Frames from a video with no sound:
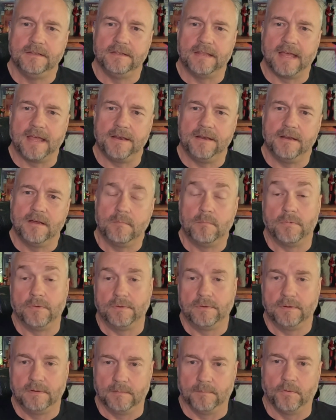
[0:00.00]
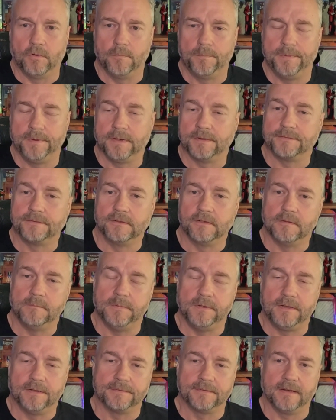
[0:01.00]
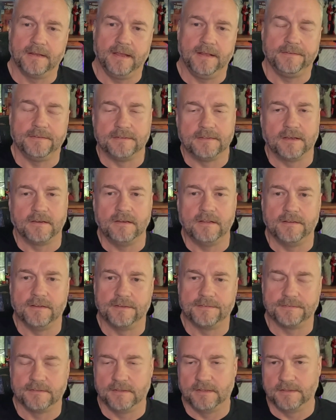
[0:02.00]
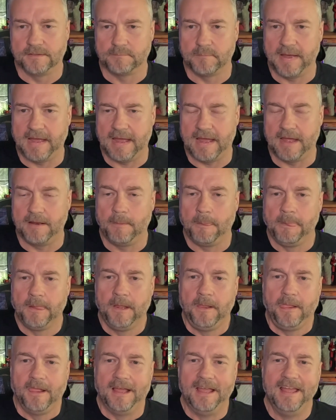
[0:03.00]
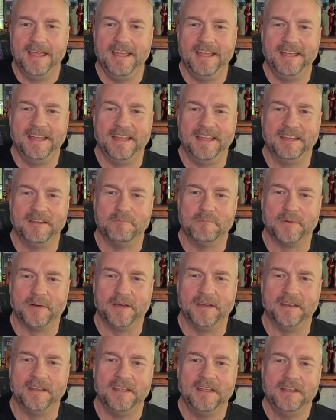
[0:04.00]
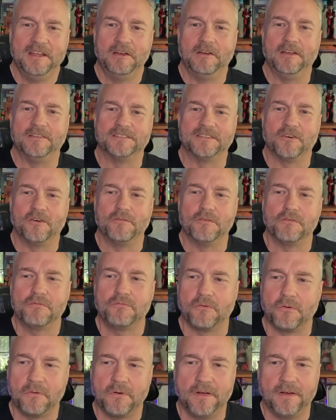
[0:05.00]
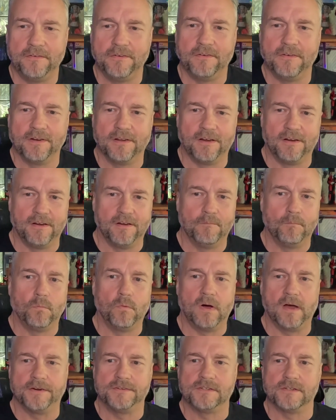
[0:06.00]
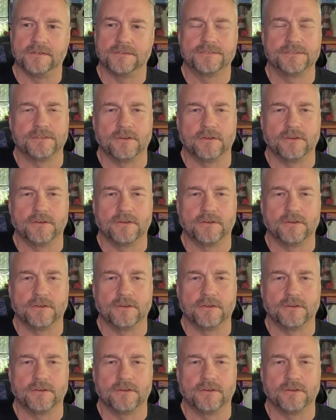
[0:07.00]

That number, I'm hoping it's good, because I hate to tell you this and then it's bad, but it's over 400 watchers.